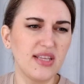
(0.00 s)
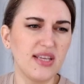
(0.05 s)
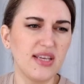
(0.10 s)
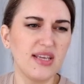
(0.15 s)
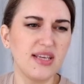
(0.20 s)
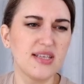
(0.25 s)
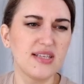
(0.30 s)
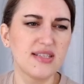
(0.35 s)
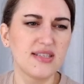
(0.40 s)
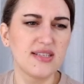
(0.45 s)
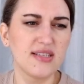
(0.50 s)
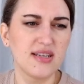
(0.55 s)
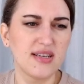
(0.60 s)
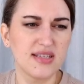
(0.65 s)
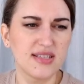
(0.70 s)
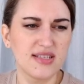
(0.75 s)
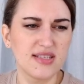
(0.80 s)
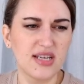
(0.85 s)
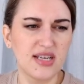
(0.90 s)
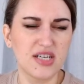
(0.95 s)
is
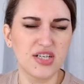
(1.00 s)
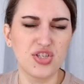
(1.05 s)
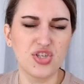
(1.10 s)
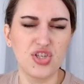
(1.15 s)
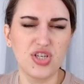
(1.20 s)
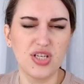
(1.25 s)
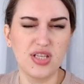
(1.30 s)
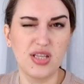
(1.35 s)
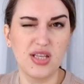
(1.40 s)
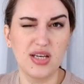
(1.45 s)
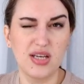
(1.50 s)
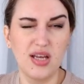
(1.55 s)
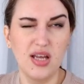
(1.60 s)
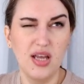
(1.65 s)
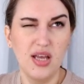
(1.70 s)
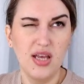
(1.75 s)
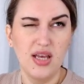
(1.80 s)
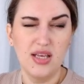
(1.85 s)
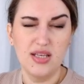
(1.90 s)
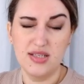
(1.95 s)
Saracina
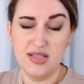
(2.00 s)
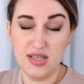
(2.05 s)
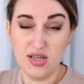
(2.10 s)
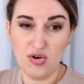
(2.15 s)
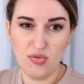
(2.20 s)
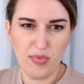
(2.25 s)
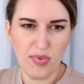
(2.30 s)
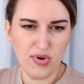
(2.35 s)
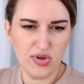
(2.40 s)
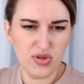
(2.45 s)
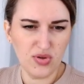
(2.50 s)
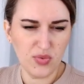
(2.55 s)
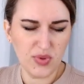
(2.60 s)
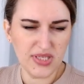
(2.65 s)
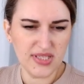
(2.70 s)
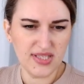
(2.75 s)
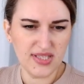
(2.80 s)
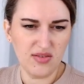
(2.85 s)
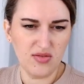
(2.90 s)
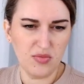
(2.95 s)

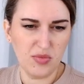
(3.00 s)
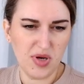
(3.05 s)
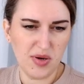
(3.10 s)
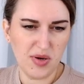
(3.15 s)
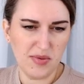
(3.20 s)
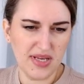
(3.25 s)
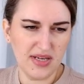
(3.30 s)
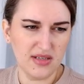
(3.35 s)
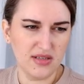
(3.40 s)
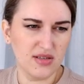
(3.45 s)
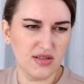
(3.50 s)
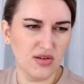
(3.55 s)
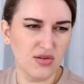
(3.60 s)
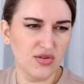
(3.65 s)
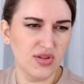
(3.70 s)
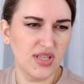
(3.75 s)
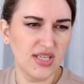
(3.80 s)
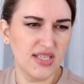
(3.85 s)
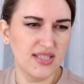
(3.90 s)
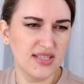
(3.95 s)
0.27 millimeters.
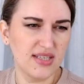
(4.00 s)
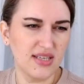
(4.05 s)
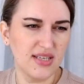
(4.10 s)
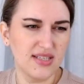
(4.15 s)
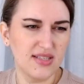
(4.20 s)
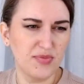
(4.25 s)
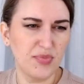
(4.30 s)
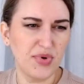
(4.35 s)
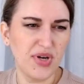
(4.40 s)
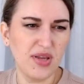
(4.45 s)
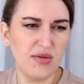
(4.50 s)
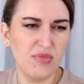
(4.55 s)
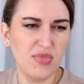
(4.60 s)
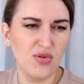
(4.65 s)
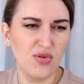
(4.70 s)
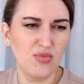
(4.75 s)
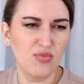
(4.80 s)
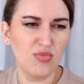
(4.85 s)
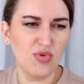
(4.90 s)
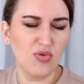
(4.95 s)
So this is
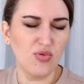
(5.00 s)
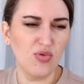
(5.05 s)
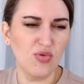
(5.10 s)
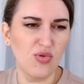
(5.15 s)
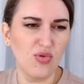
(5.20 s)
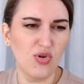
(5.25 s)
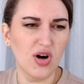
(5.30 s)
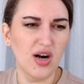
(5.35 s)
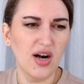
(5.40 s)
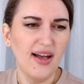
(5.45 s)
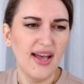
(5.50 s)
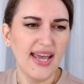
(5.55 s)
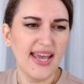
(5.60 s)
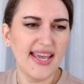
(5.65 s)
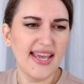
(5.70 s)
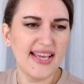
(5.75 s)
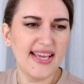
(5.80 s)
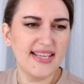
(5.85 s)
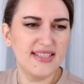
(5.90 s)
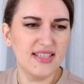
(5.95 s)
premium or
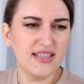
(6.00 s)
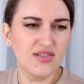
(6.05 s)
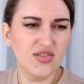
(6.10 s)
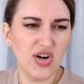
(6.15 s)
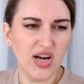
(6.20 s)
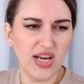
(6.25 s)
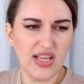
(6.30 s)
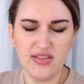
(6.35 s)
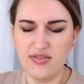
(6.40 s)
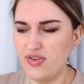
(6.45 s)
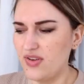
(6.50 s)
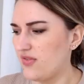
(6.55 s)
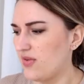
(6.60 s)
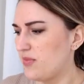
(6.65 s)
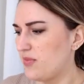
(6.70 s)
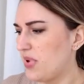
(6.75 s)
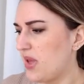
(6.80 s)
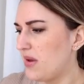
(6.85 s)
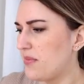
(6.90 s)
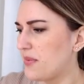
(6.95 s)
AD grade wafer
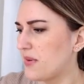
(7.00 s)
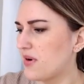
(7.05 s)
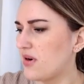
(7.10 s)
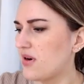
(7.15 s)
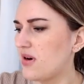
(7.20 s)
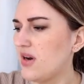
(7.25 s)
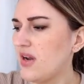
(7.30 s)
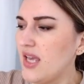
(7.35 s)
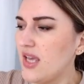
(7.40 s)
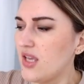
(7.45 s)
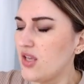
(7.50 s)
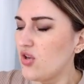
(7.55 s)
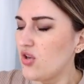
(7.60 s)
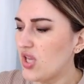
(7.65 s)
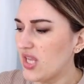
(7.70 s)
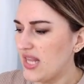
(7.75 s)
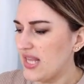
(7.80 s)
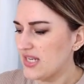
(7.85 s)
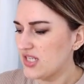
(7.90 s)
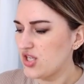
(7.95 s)
paper. You
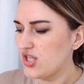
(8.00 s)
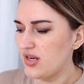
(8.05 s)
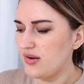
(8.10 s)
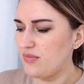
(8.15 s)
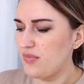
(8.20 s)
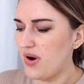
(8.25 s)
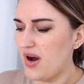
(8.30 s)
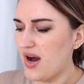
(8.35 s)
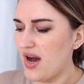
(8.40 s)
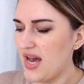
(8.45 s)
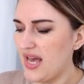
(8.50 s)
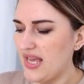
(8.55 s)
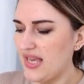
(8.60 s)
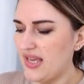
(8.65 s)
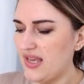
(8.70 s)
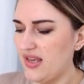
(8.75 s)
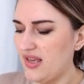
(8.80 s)
can actually buy